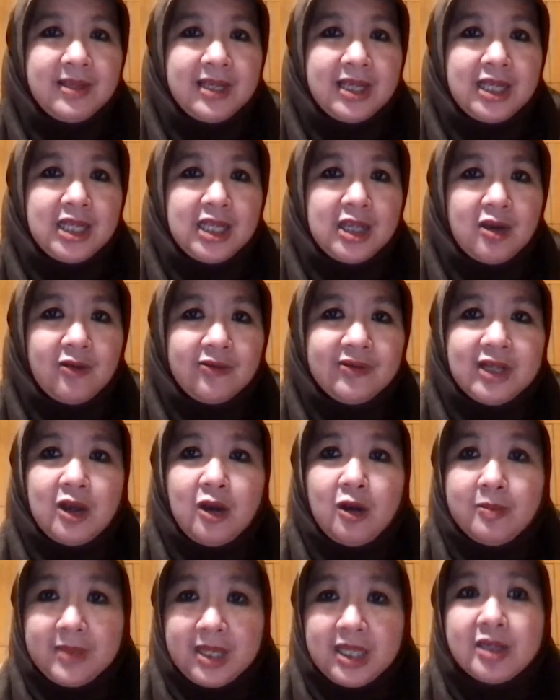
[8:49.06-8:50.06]
beginning of
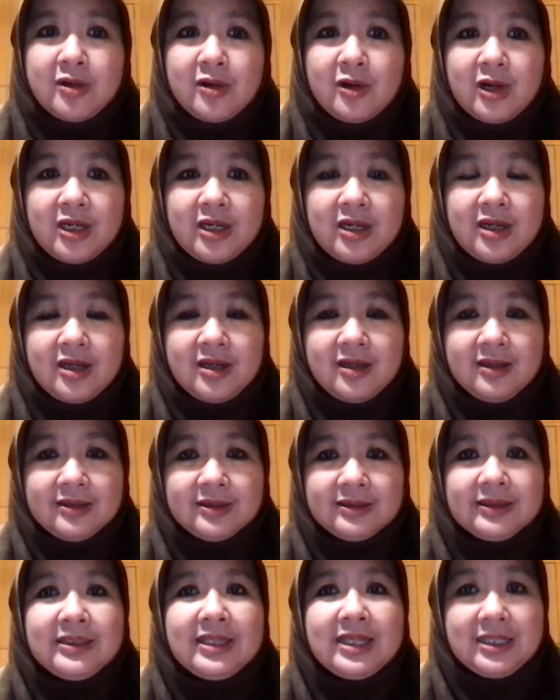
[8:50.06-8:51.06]
the Omicron,
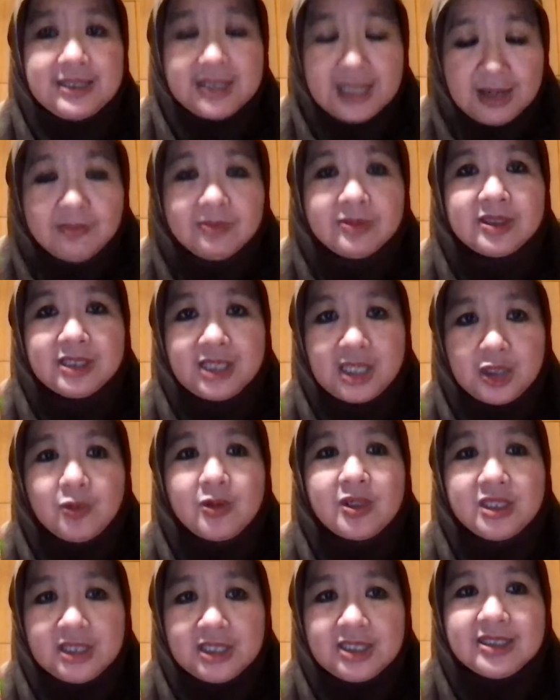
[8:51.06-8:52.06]
the same
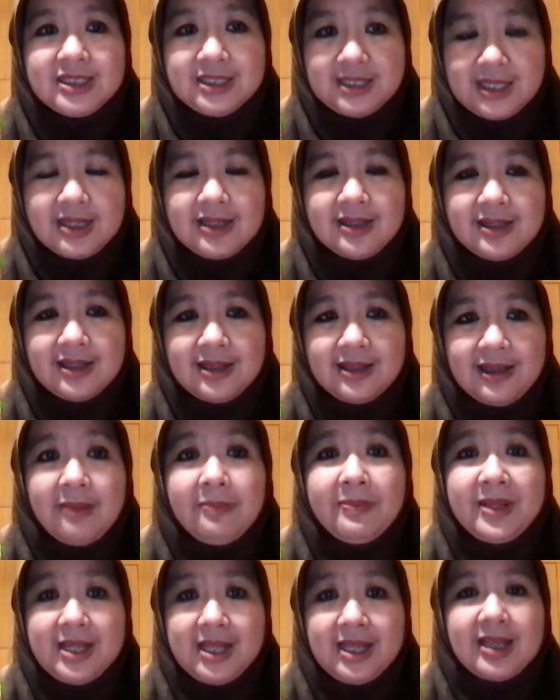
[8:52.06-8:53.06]
situation still
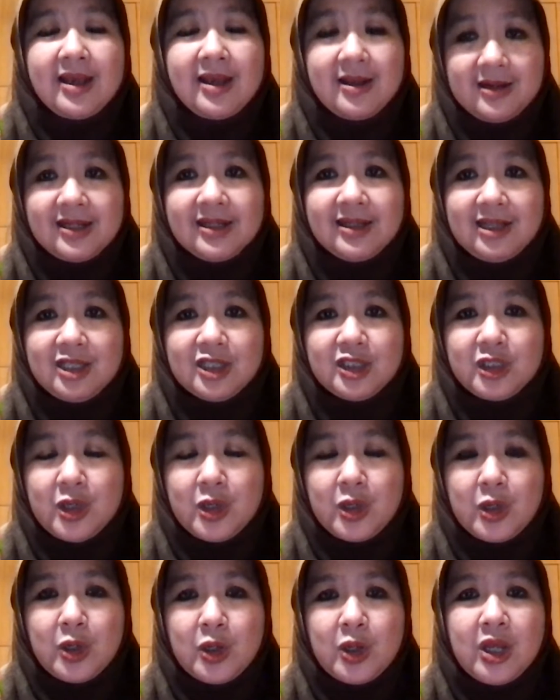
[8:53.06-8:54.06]
happening currently.
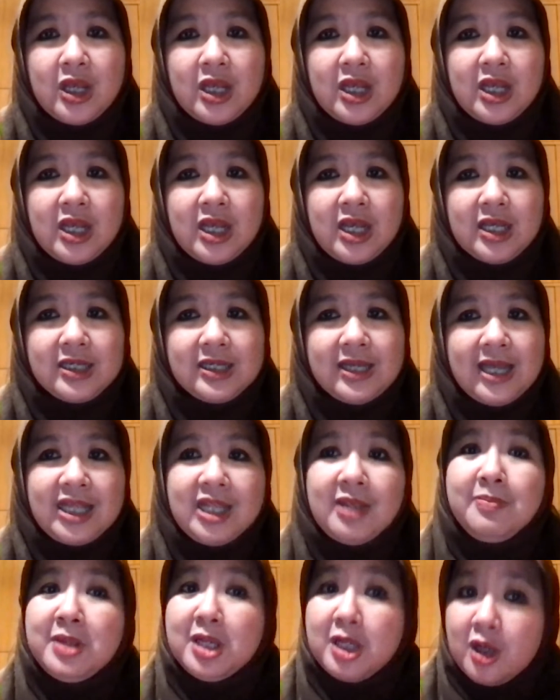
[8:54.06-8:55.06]
So
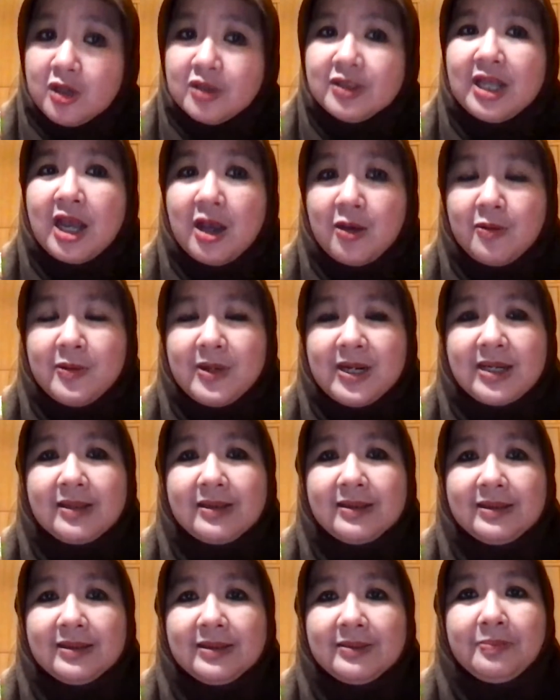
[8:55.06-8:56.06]
I think because
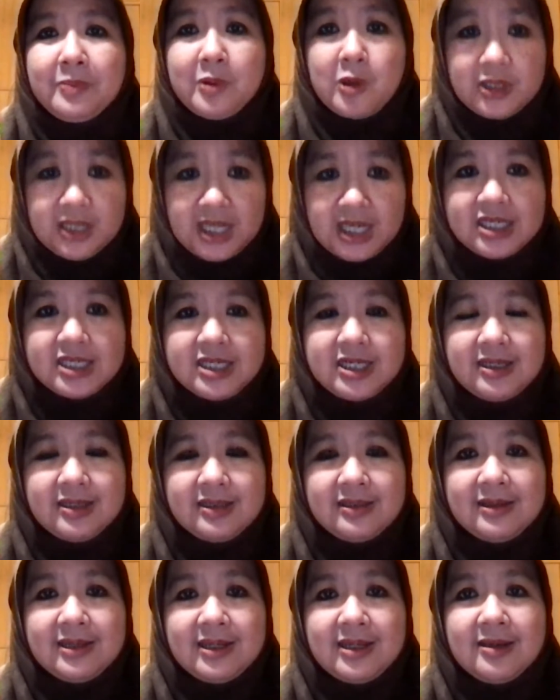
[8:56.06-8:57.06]
our
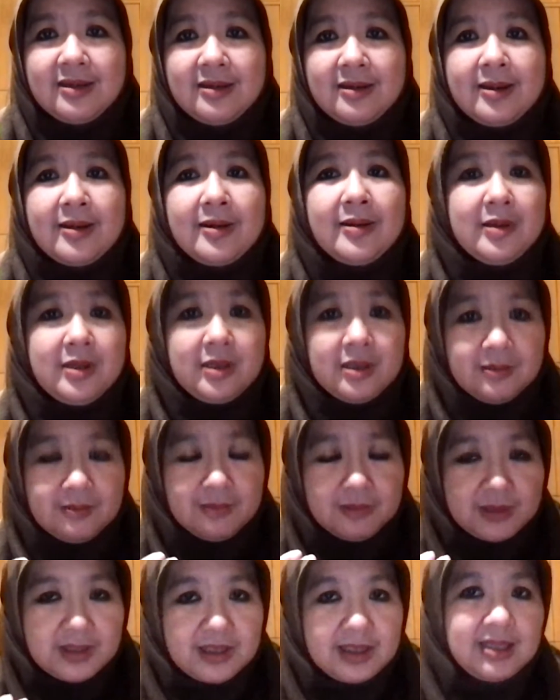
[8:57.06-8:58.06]
protection
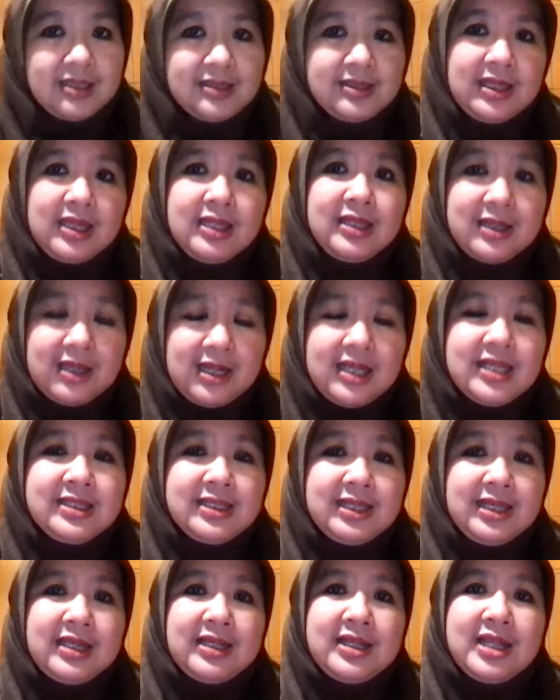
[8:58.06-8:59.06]
is
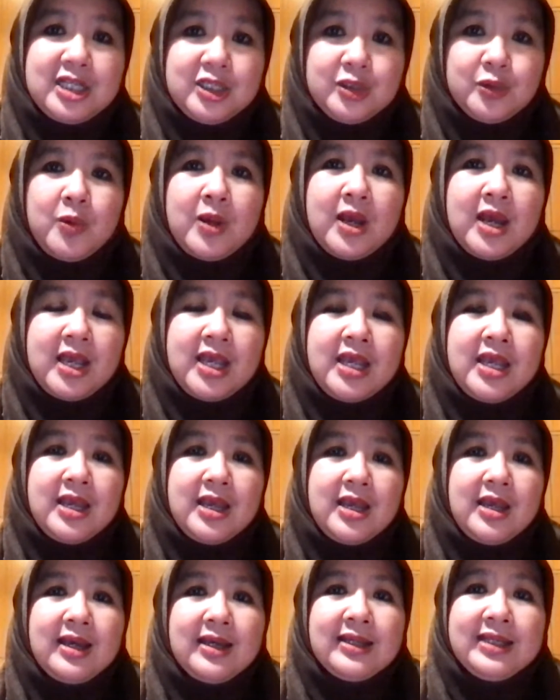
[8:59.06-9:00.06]
increasing, that's why
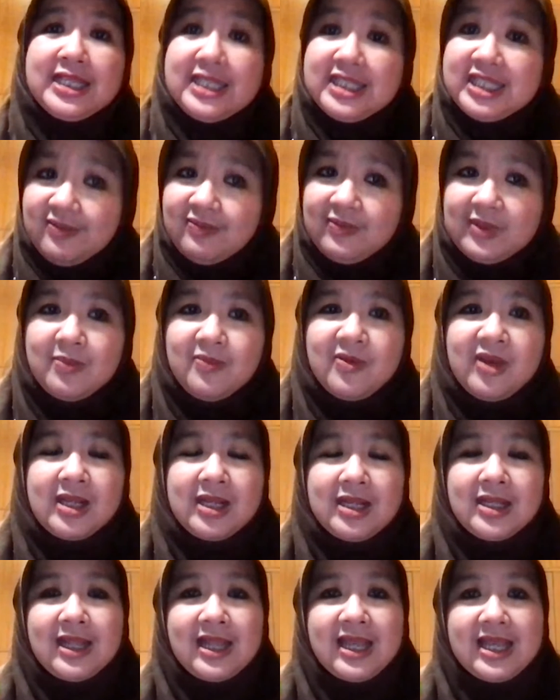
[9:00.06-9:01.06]
the symptom
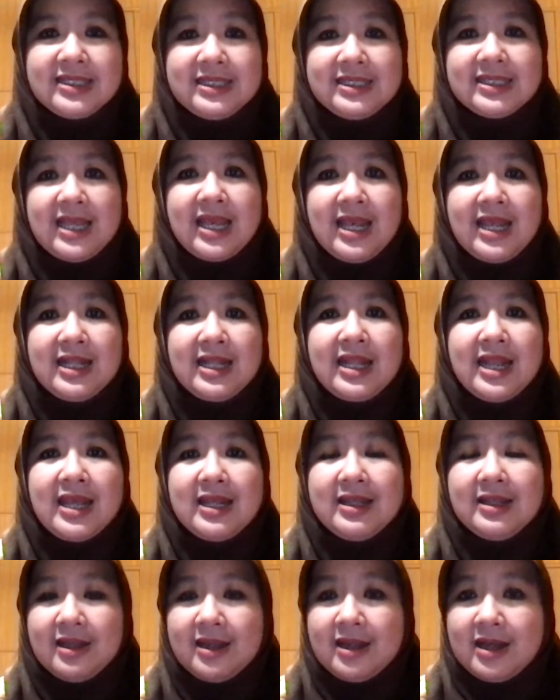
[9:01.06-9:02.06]
very less, and
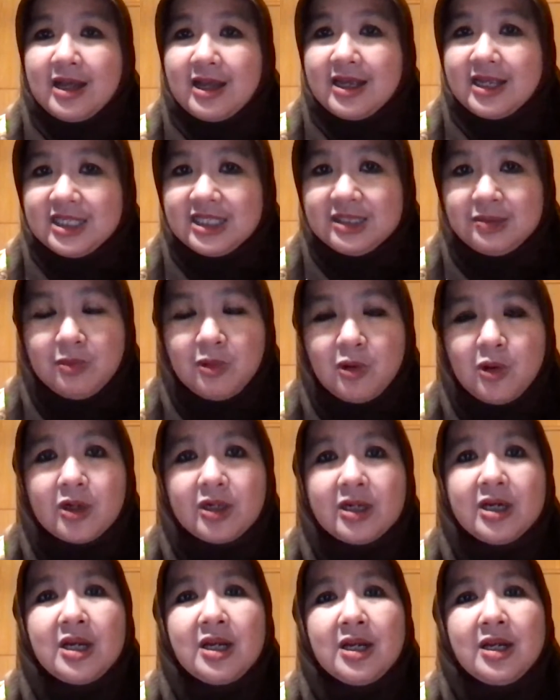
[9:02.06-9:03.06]
then it's
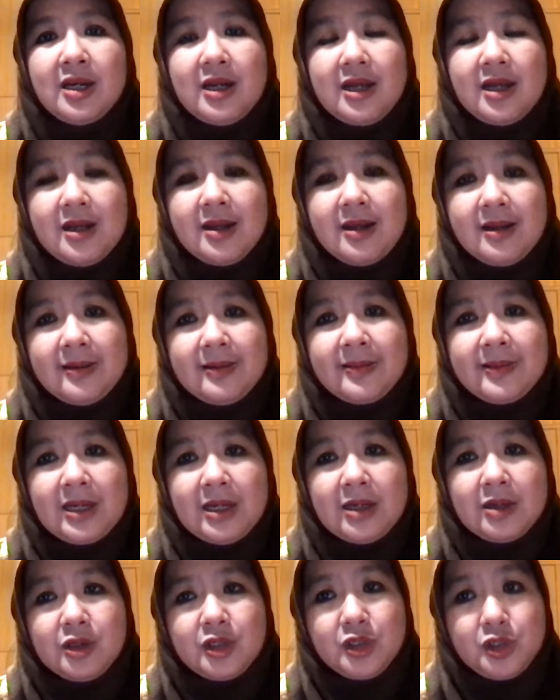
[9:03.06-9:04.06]
more
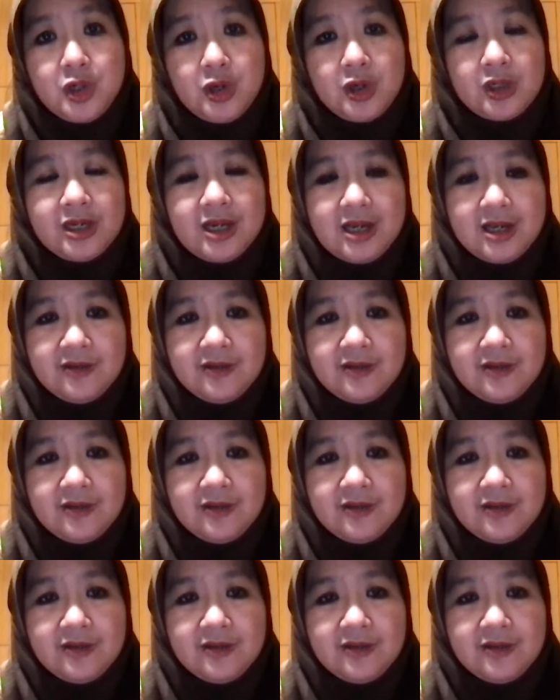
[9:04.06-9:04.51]
short